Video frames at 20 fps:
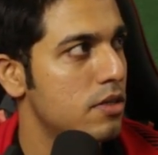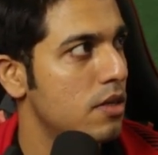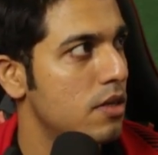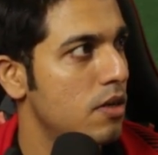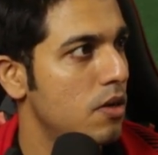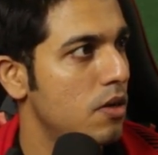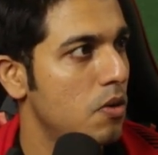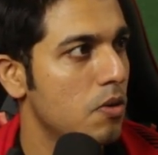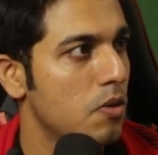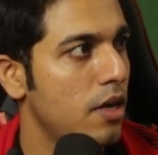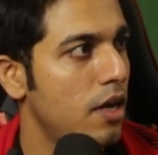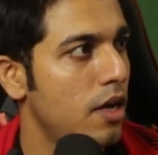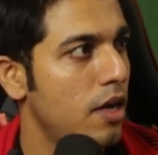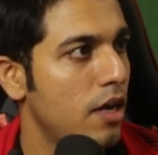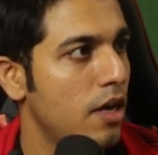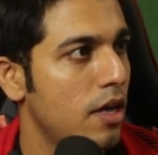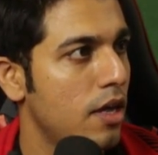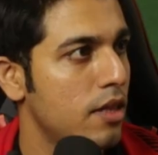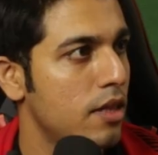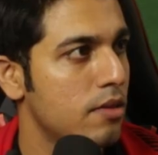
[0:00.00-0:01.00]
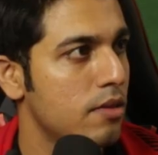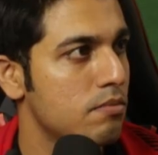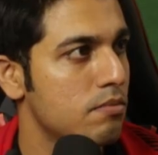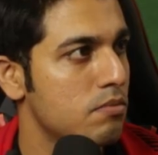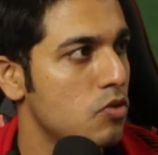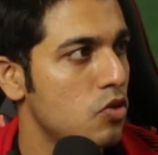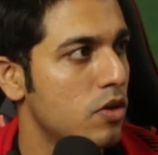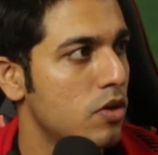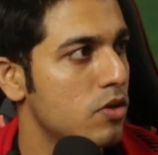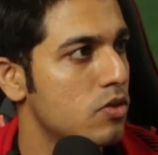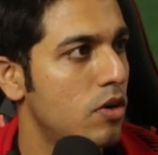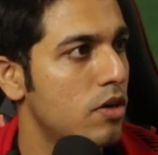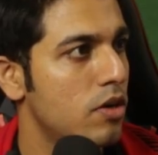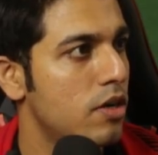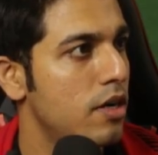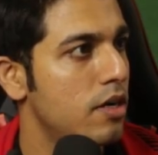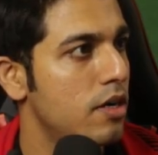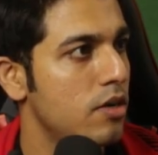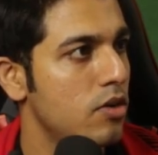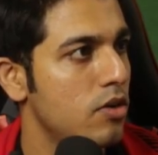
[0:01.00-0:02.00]
Okay, and you're
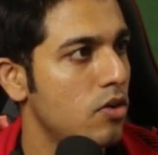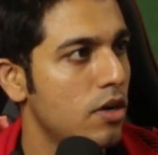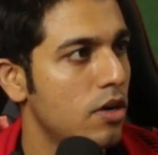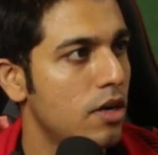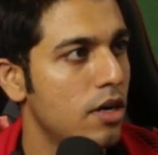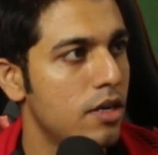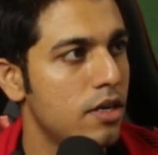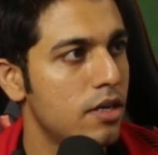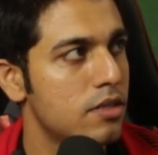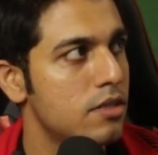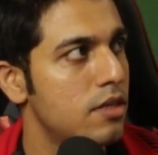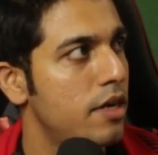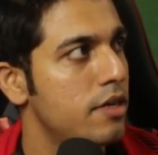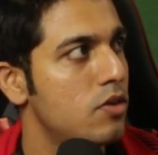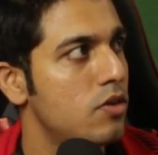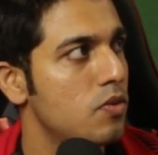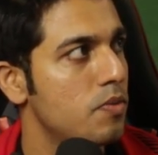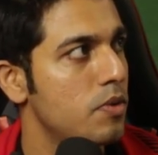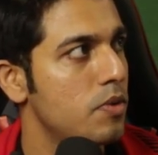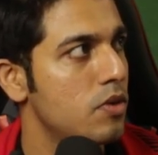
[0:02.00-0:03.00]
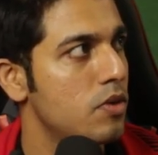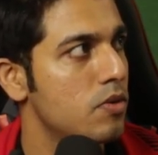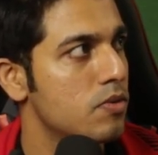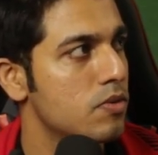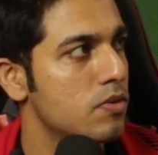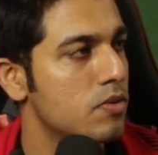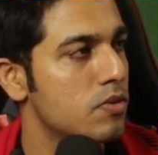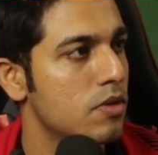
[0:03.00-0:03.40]
sorted. Your gun is ready to be used.